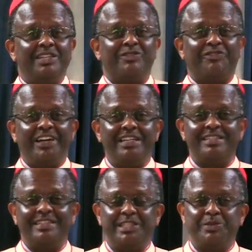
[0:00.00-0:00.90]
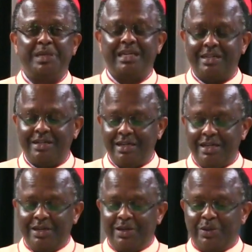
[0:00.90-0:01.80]
So friends, this week
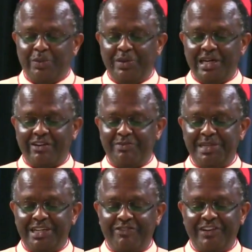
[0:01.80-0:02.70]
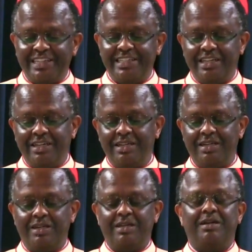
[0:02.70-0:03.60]
we have been reflecting
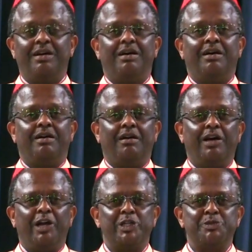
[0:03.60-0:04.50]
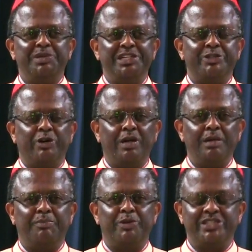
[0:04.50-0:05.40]
on our spiritual
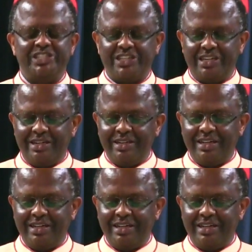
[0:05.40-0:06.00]
position